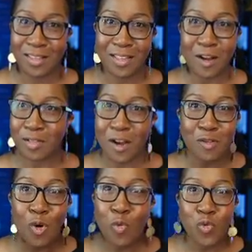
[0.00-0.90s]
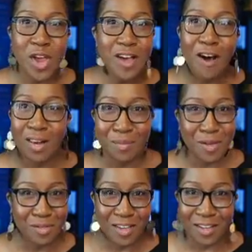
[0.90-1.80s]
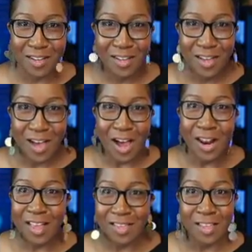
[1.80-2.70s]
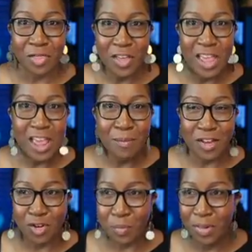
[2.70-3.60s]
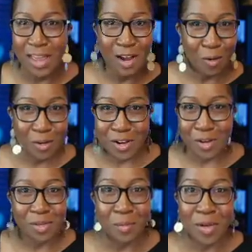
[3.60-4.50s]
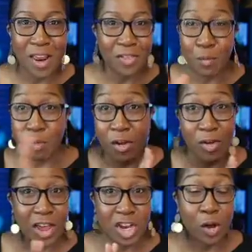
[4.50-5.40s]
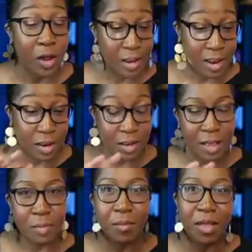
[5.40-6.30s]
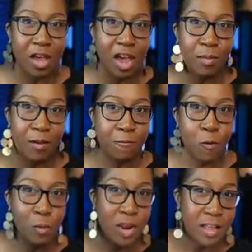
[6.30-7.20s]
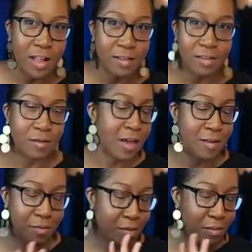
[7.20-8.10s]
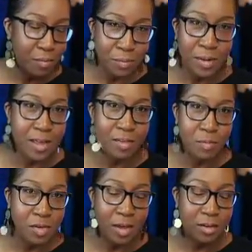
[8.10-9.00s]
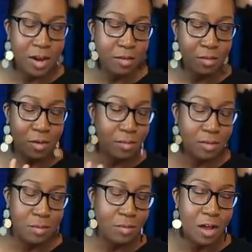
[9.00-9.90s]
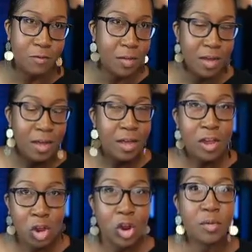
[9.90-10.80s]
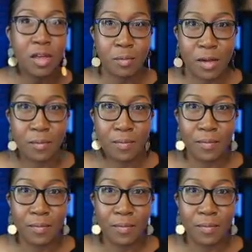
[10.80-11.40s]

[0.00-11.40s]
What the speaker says: There's no recall in music unless it's a theme that you're playing or, you know, some kind of theme or variation. And I'm not talking about form and analysis, okay? So please, music educators, don't come for me. You know what I'm talking about.